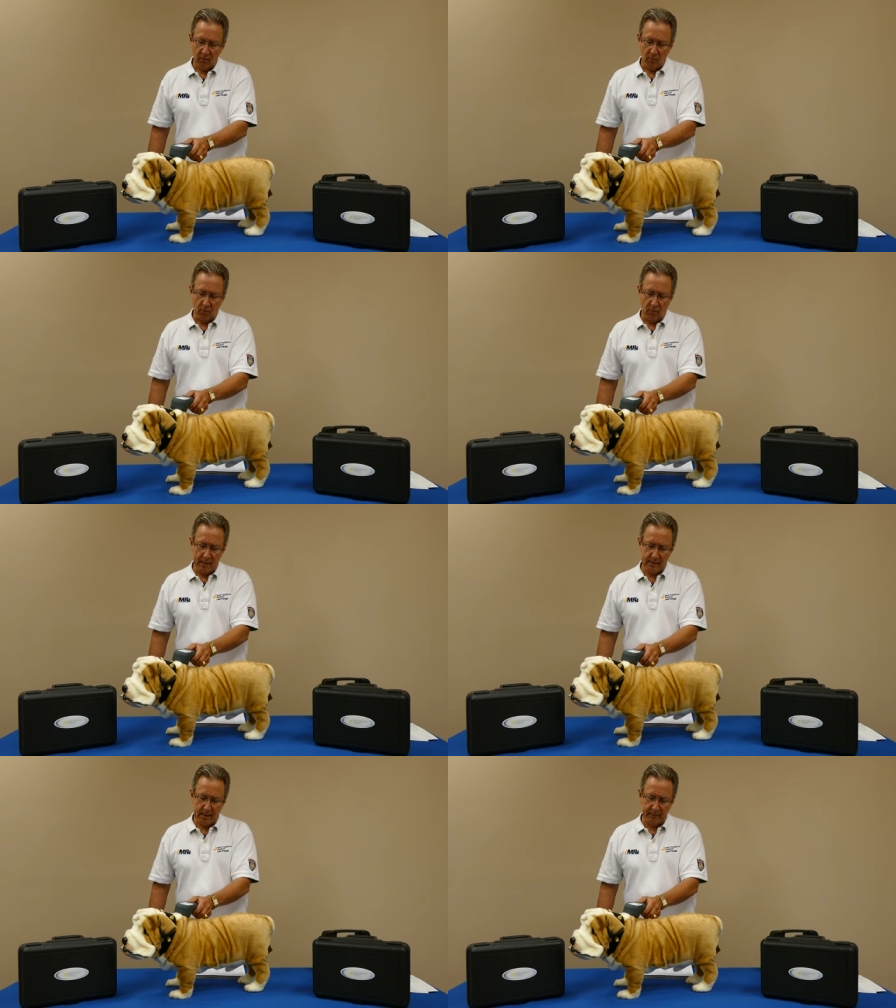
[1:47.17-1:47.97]

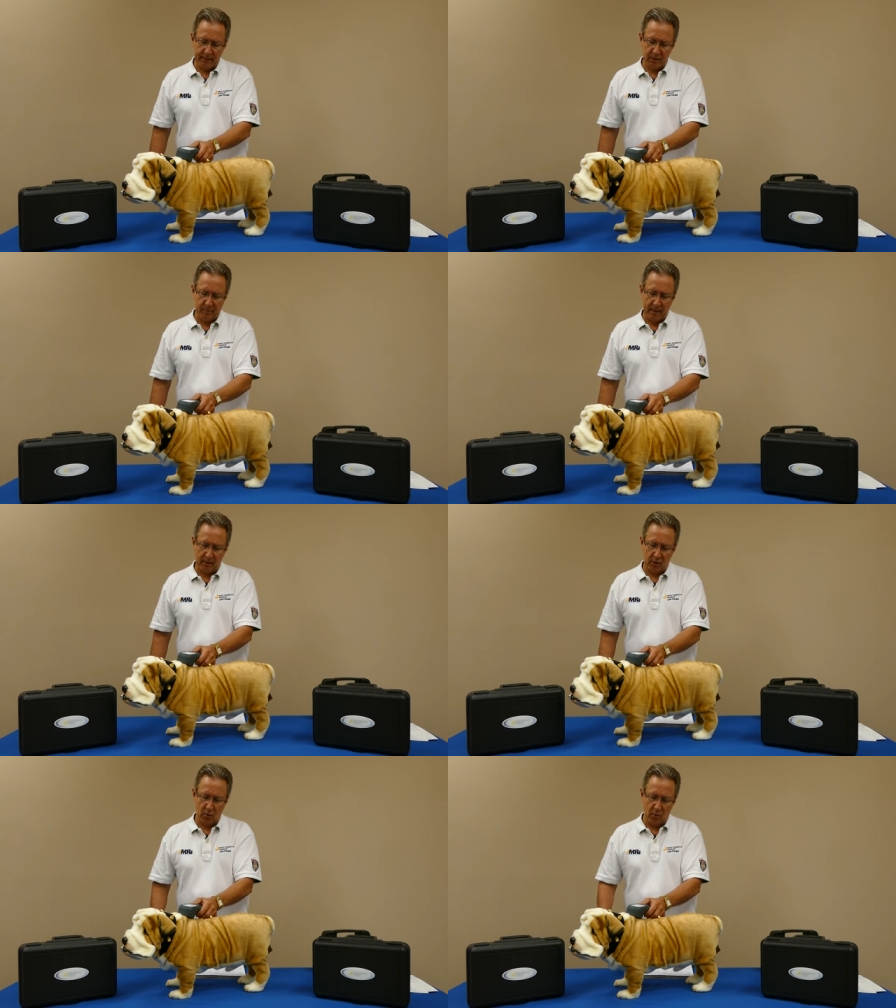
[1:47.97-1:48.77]
right down that
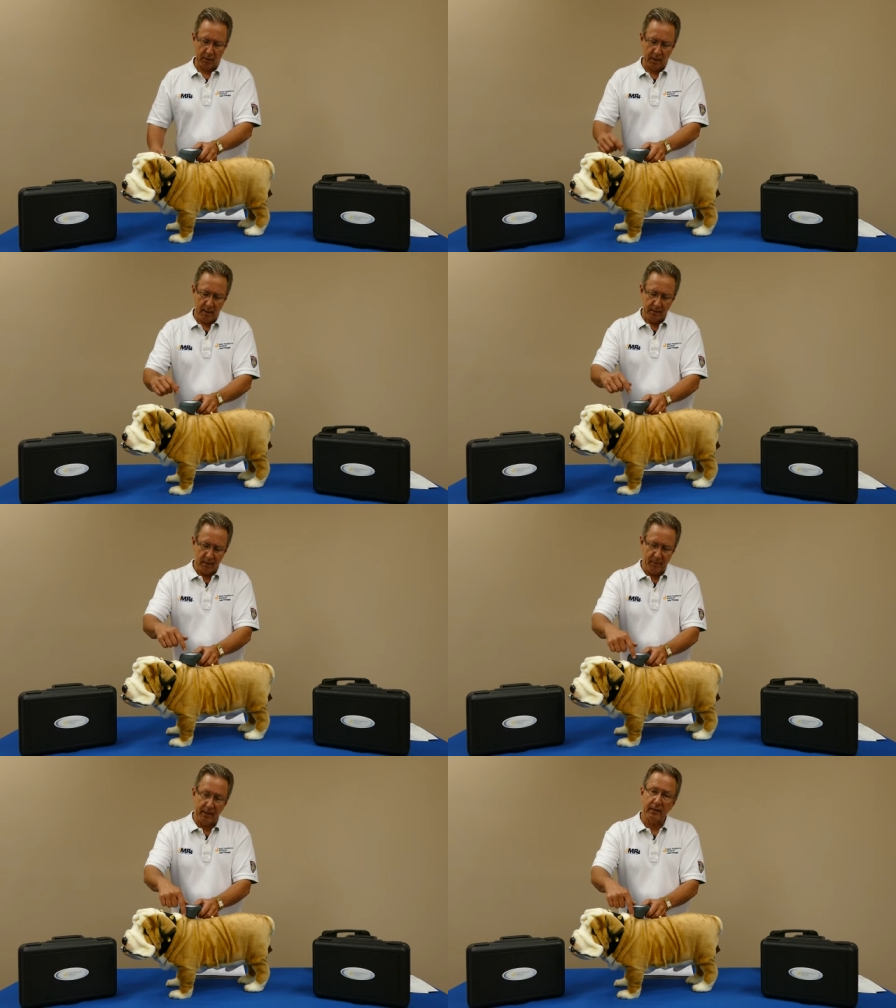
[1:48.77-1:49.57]
spinal cord.
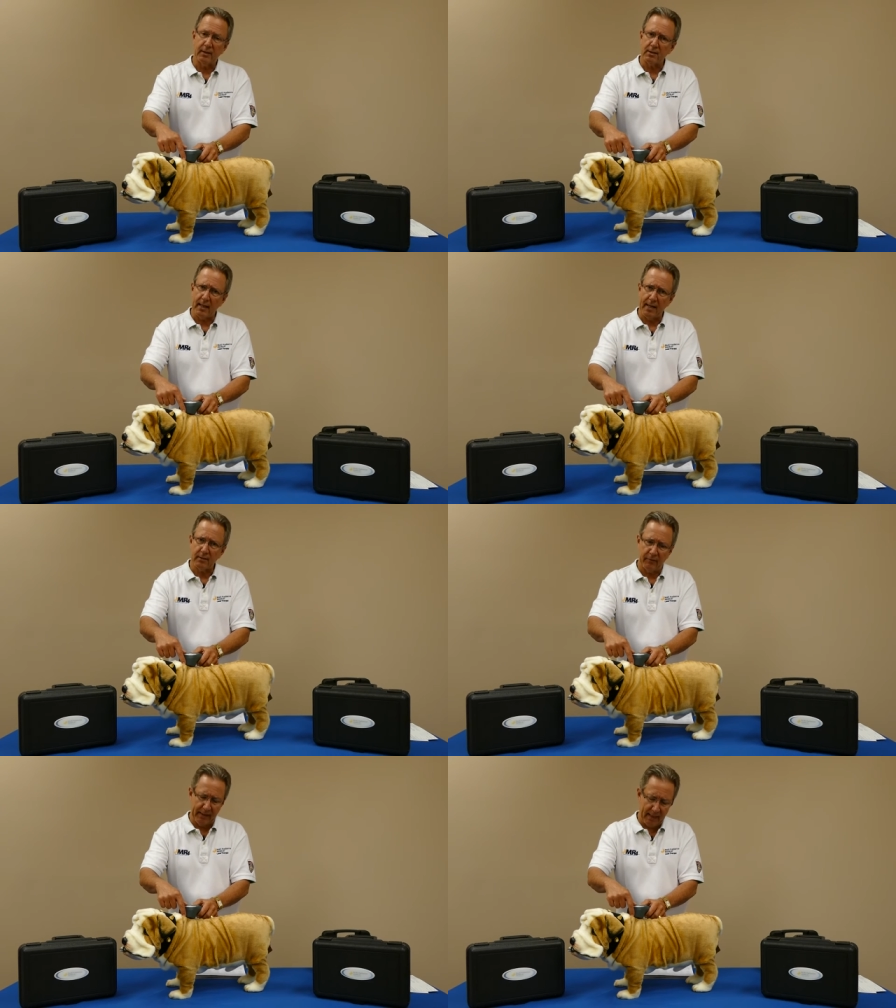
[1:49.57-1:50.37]
Depending on the size
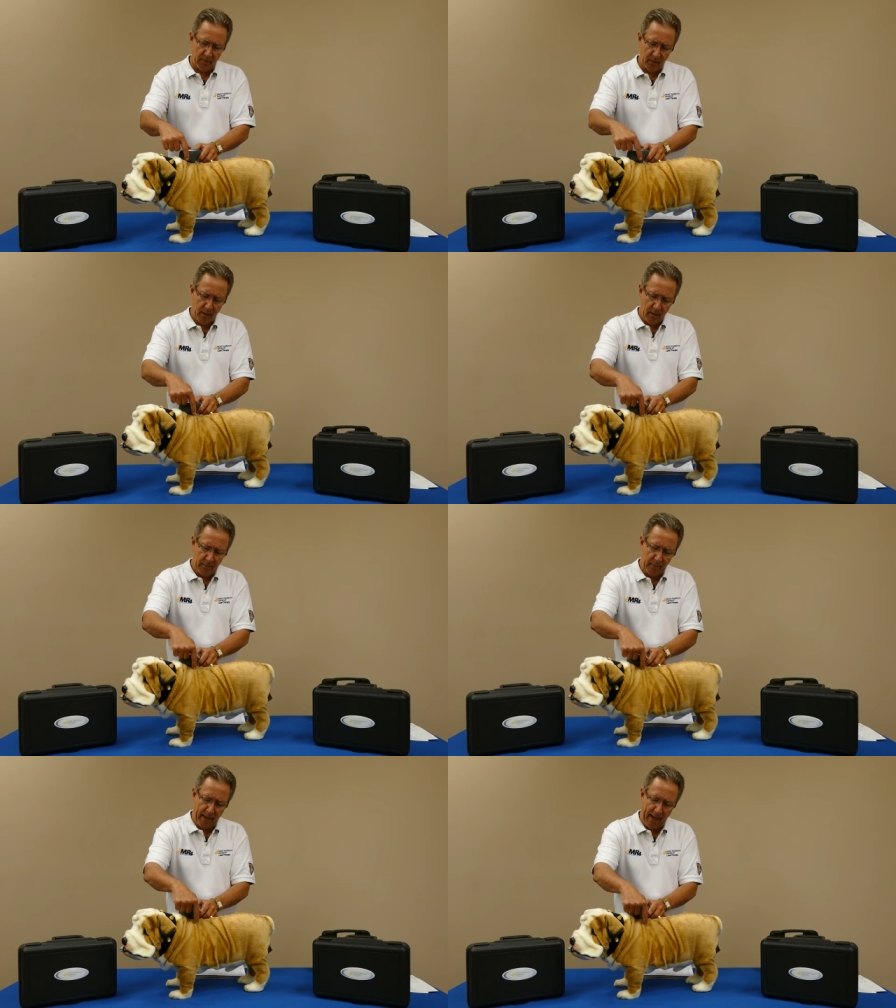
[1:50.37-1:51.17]
of the animal,
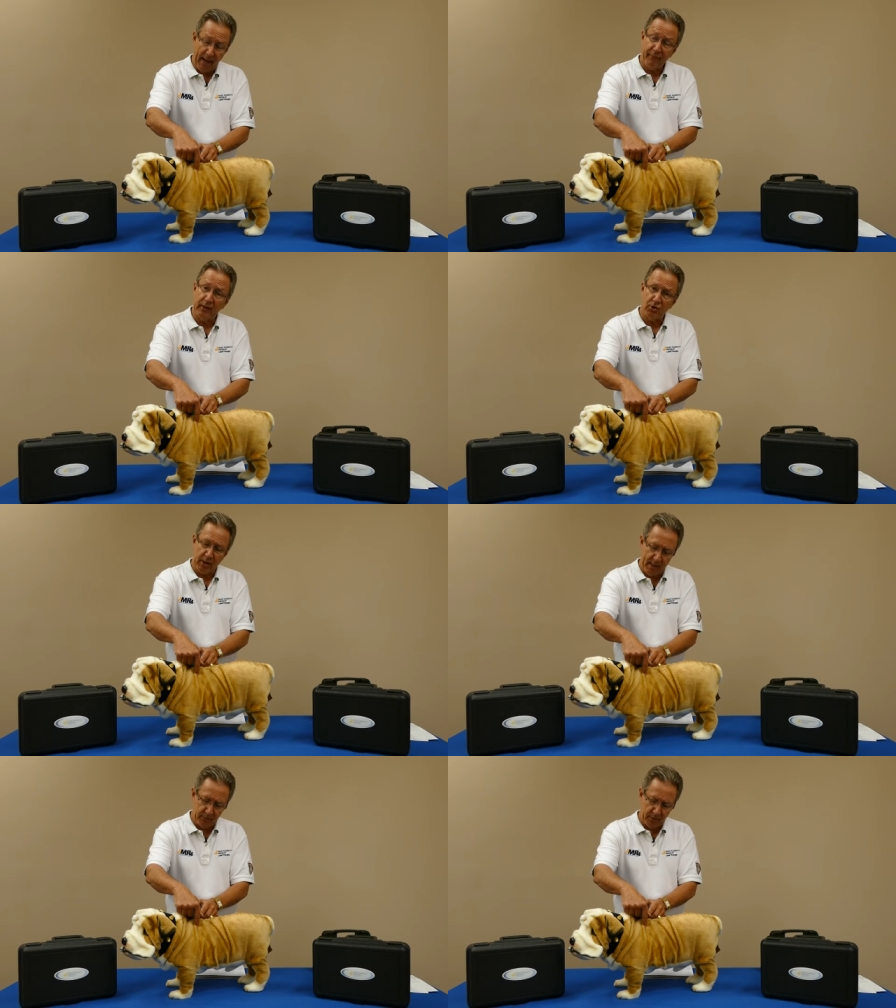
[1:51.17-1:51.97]
maybe a half inch
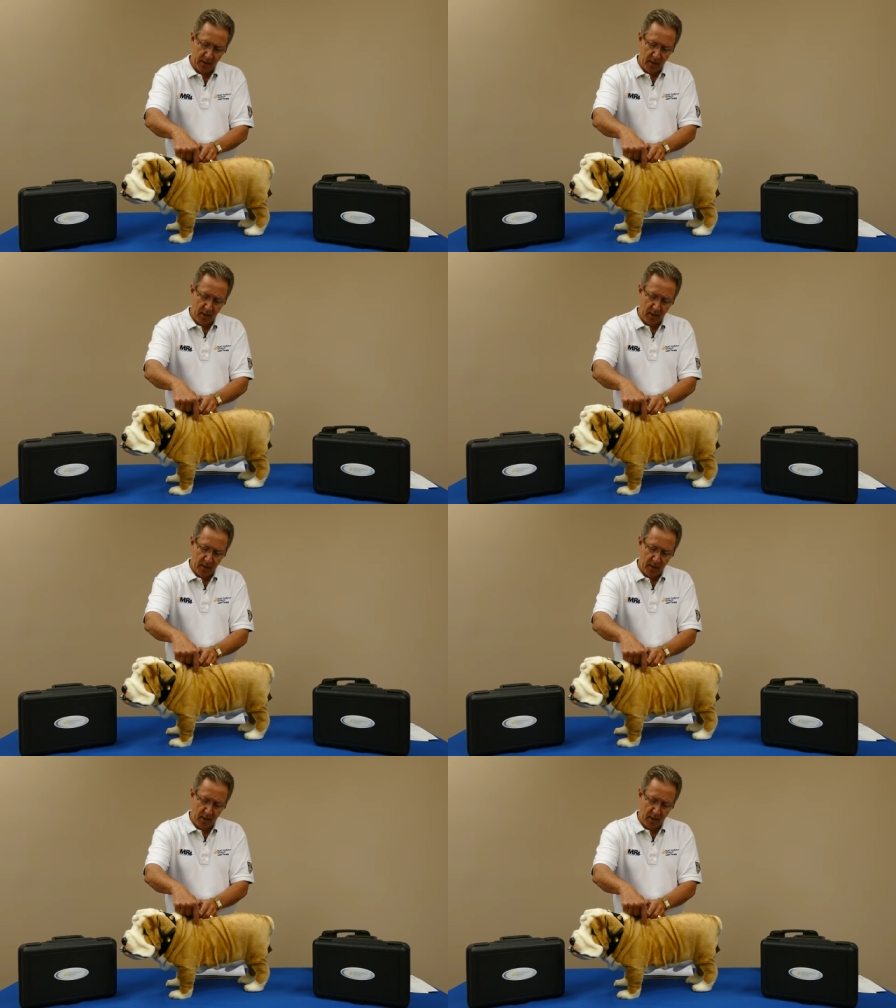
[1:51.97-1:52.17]
out.